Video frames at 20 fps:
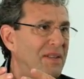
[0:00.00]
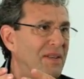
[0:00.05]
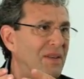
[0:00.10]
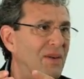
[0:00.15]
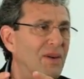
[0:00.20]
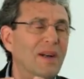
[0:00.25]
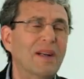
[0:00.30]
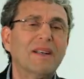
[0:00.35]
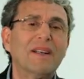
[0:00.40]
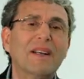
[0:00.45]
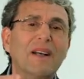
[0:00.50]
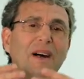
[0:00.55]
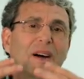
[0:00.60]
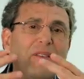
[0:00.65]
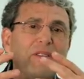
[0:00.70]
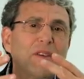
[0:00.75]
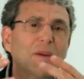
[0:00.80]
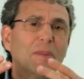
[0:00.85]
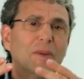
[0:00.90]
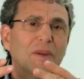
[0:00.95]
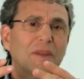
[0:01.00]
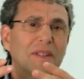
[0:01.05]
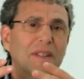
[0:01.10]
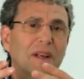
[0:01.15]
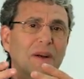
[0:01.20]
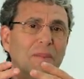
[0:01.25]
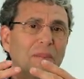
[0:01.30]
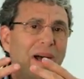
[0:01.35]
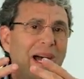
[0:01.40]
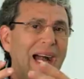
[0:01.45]
or uncomfortable in
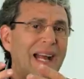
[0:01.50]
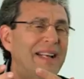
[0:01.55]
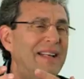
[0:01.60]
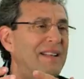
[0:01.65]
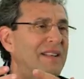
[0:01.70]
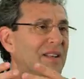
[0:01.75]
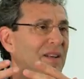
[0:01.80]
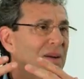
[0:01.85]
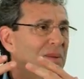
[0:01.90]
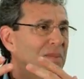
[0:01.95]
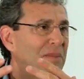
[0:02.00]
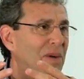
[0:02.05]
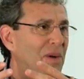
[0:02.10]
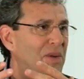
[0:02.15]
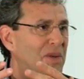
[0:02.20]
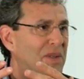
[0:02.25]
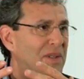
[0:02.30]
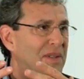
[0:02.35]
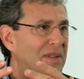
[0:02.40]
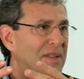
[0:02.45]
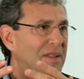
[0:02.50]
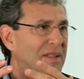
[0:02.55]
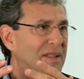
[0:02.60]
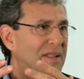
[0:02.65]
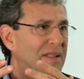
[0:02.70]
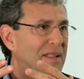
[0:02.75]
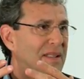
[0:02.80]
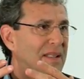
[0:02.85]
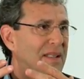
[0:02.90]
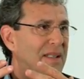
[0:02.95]
their mind and their emotions,